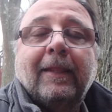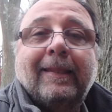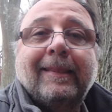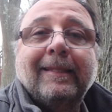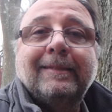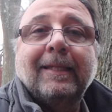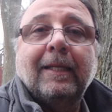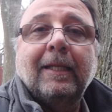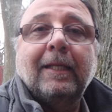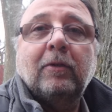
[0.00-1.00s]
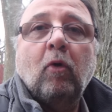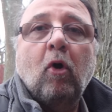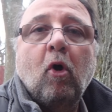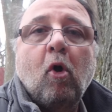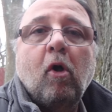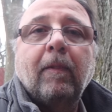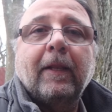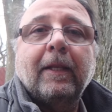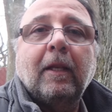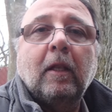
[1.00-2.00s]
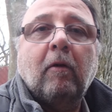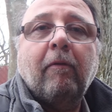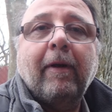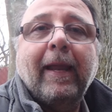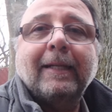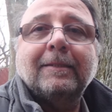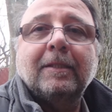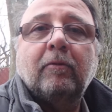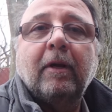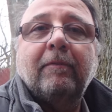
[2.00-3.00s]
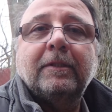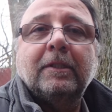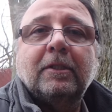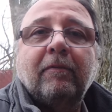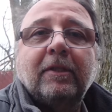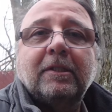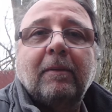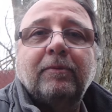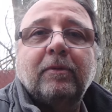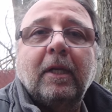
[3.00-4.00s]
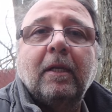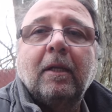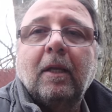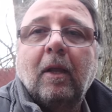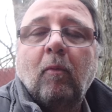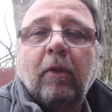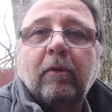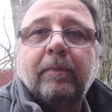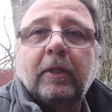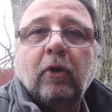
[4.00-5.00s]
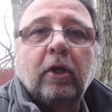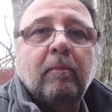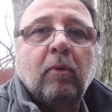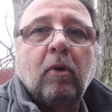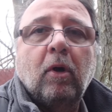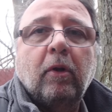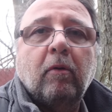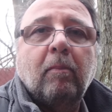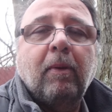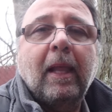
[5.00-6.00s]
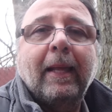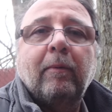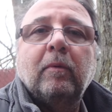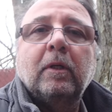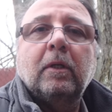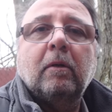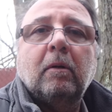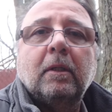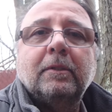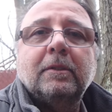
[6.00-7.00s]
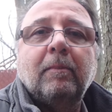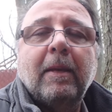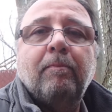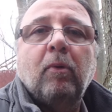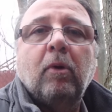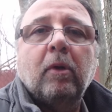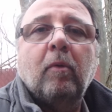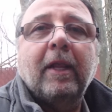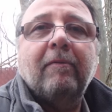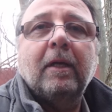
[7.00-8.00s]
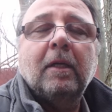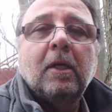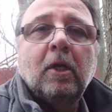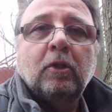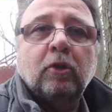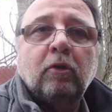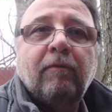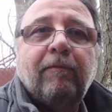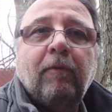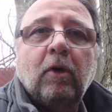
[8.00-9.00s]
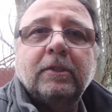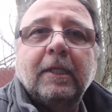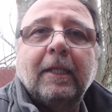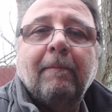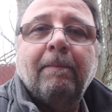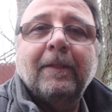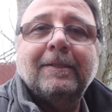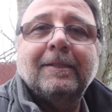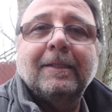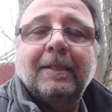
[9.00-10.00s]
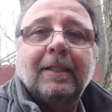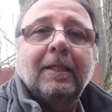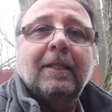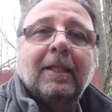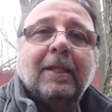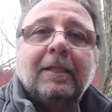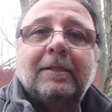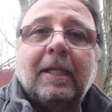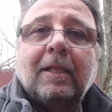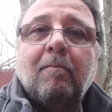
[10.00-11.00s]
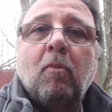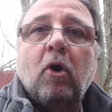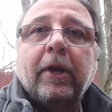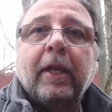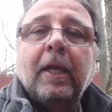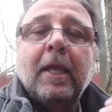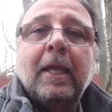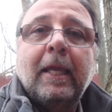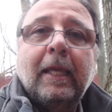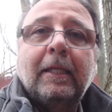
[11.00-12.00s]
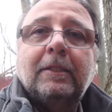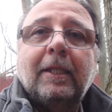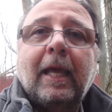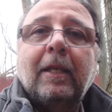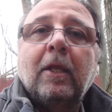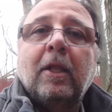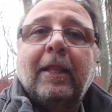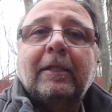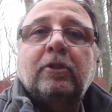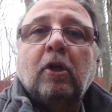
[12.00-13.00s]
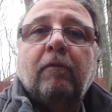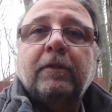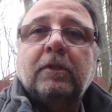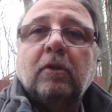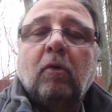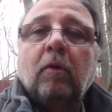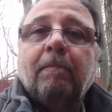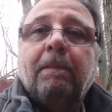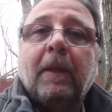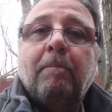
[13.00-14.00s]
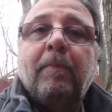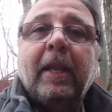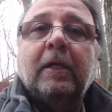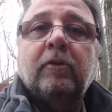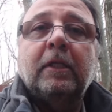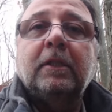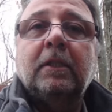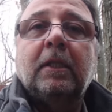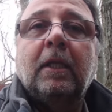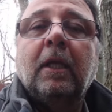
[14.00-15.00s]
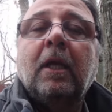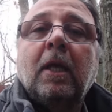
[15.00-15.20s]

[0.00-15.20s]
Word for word: the thinset into all the little cracks and crevices of the substrate, whether it be Kerdi board or a plywood or a cement board or whatever. So you're forcing the, the, the thinset, the mortar, into that, that surface so it penetrates into the,